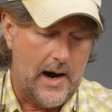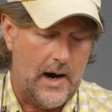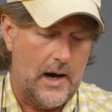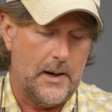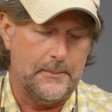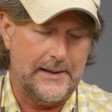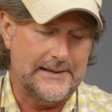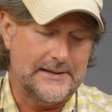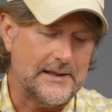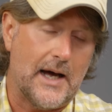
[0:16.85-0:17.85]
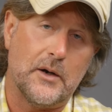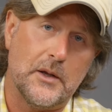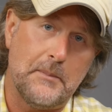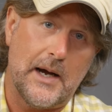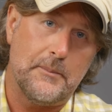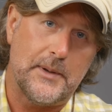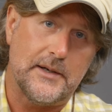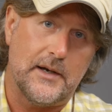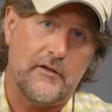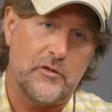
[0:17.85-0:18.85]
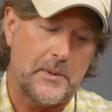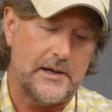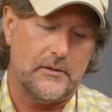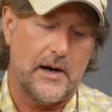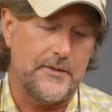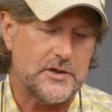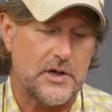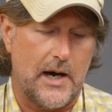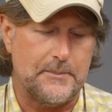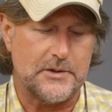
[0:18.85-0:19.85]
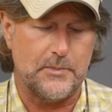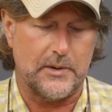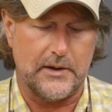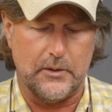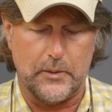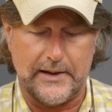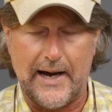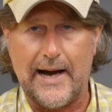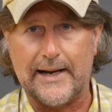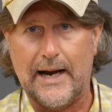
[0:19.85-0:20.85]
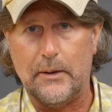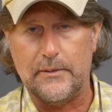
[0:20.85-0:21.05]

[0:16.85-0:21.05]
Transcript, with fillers: And not only my opinion, everybody around the shop has been going gaga.